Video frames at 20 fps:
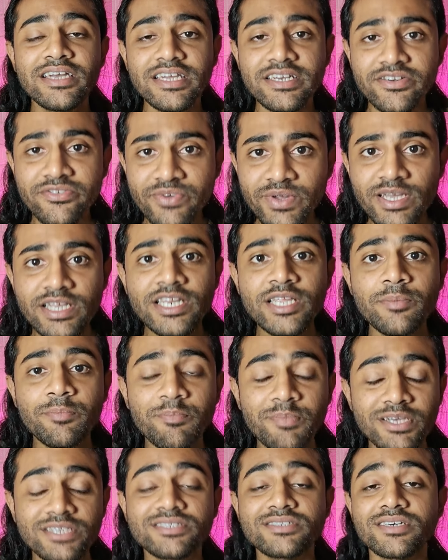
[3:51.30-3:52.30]
It really
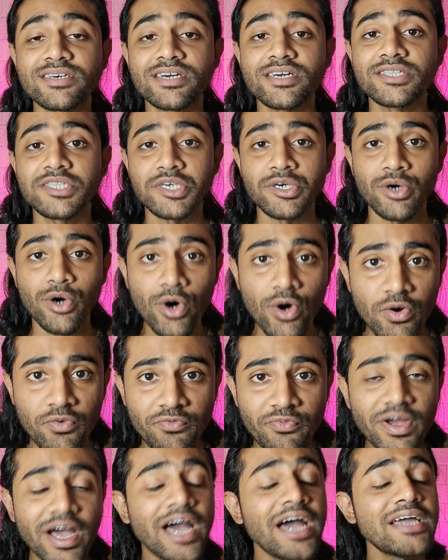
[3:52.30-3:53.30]
pissed Agatha
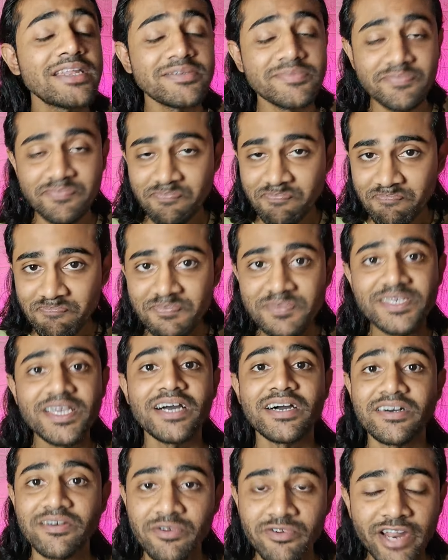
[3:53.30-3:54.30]
off and
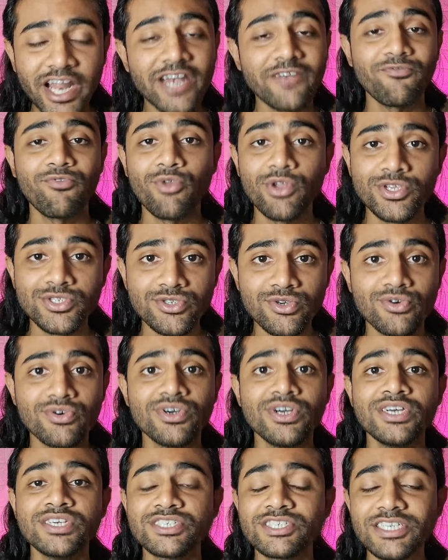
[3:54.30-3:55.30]
yeah, rightfully
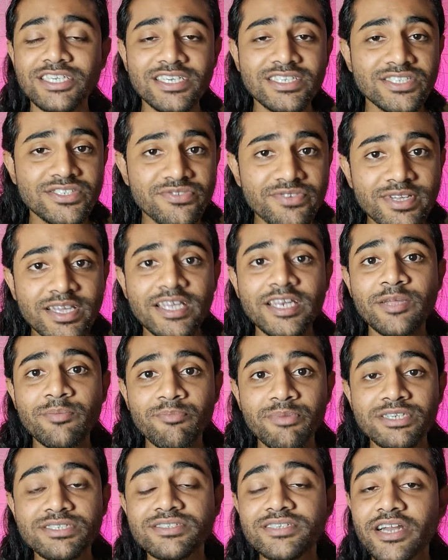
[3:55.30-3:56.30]
so. She is really
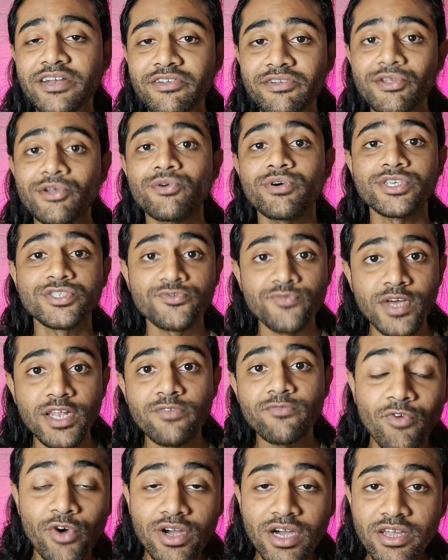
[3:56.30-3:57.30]
pissed at Rio as
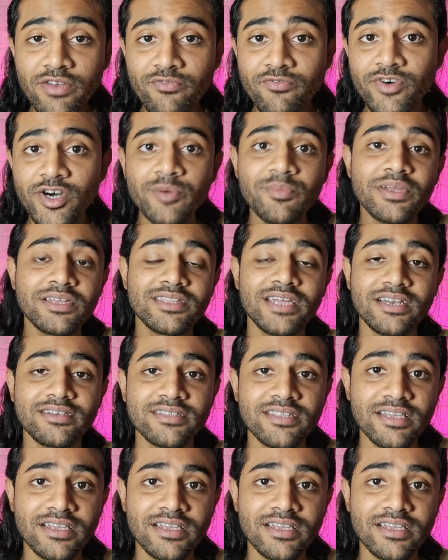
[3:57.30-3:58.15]
well for confirming that